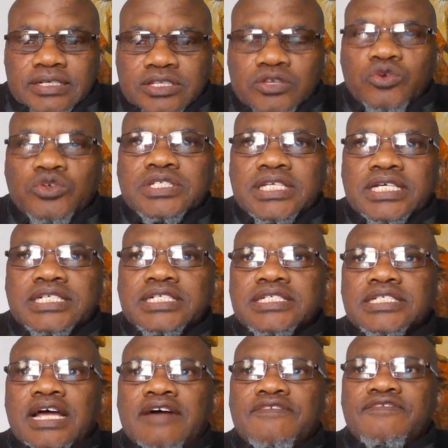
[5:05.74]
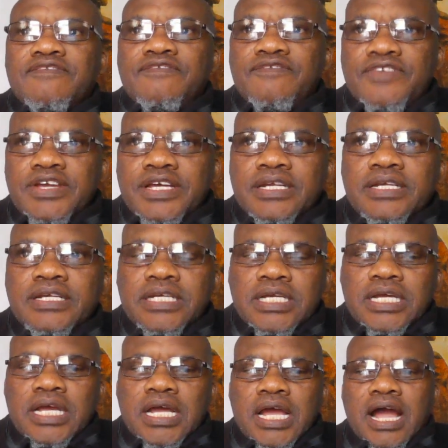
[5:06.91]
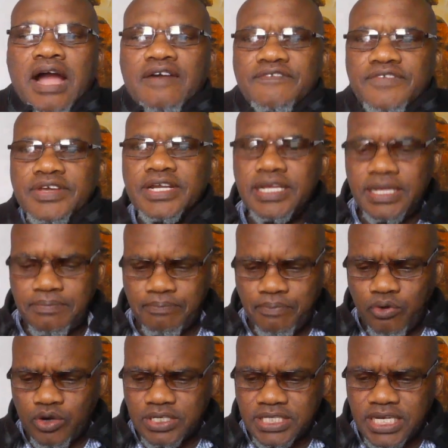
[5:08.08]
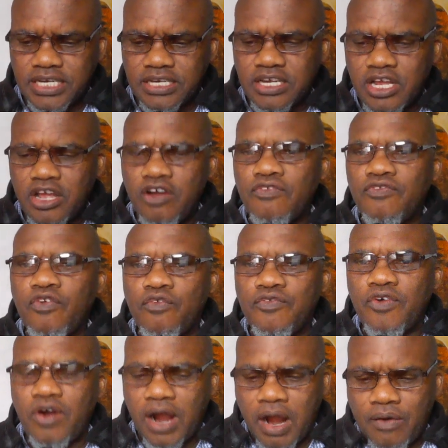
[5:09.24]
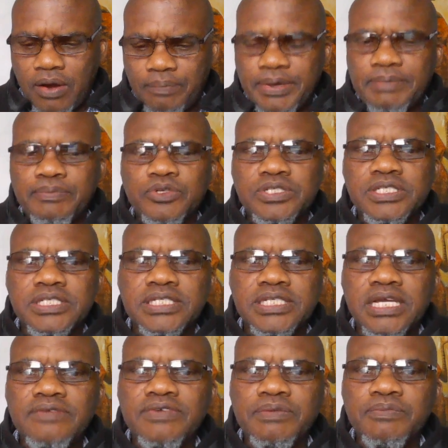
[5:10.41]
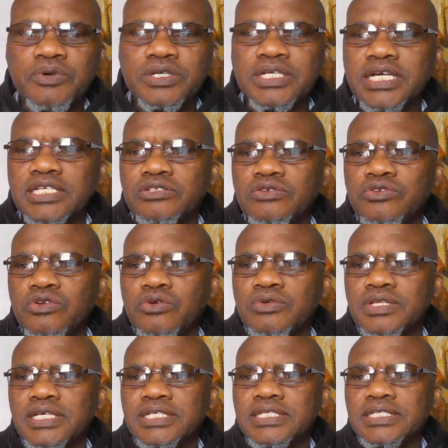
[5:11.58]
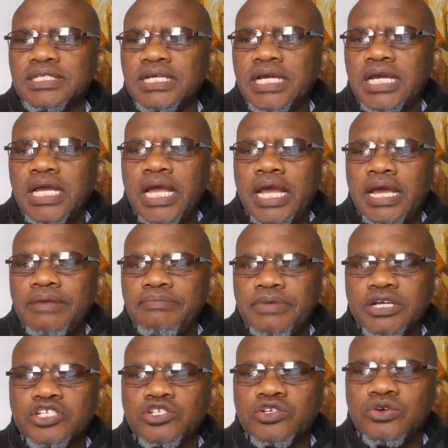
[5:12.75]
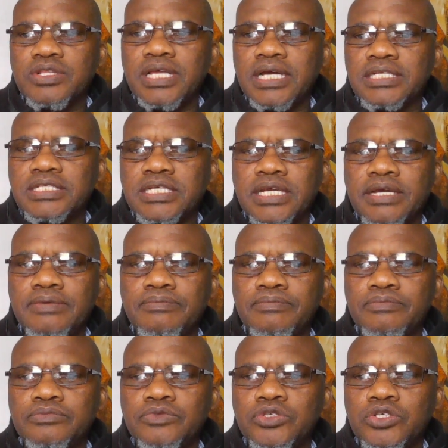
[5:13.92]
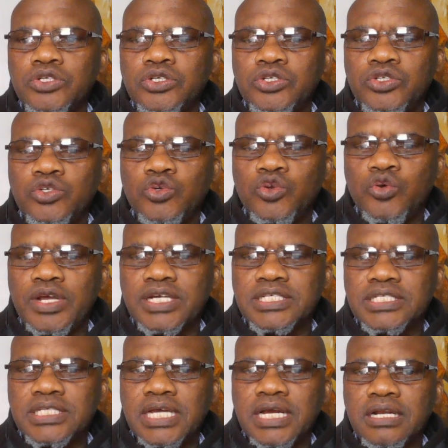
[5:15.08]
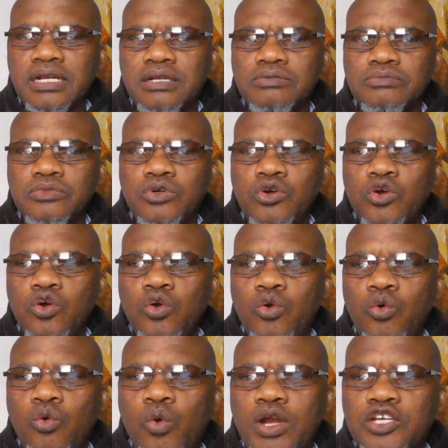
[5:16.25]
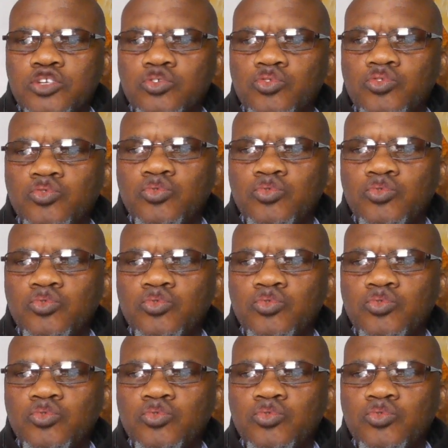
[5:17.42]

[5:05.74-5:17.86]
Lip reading: Those sections are very important for our purposes. Everybody has to know this and make sure that you know exactly what to do.